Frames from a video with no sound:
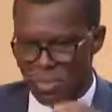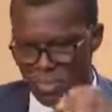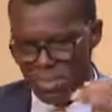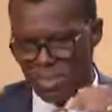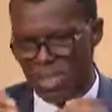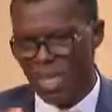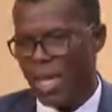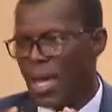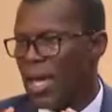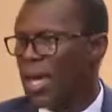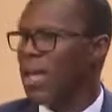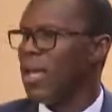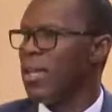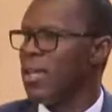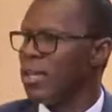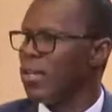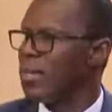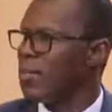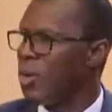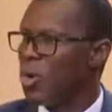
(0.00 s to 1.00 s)
say, hey,
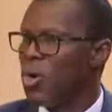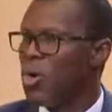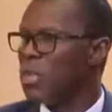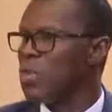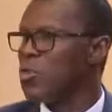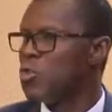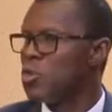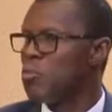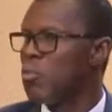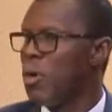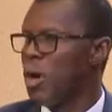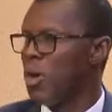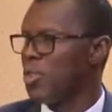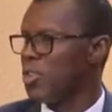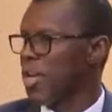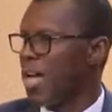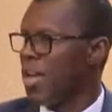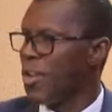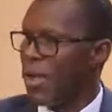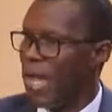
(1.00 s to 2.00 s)
you're owing too
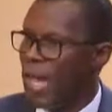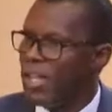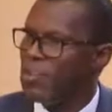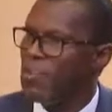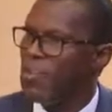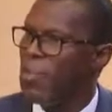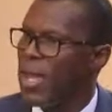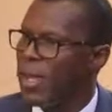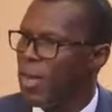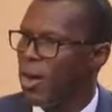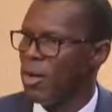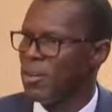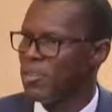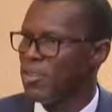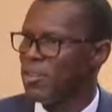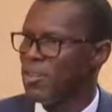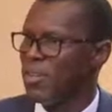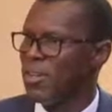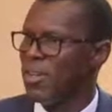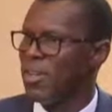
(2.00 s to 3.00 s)
much and you can't pay
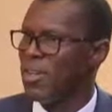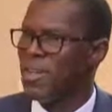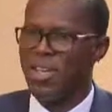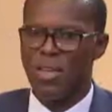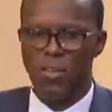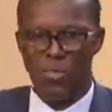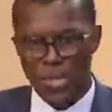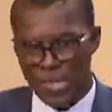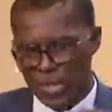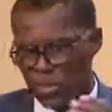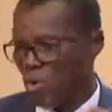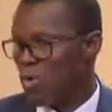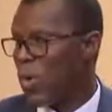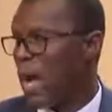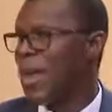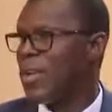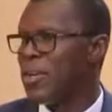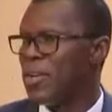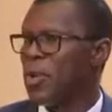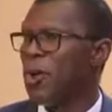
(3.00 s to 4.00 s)
us, we need to
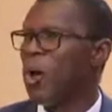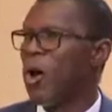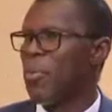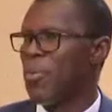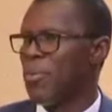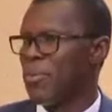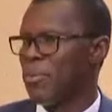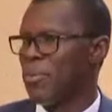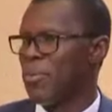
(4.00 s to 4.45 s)
wind you up.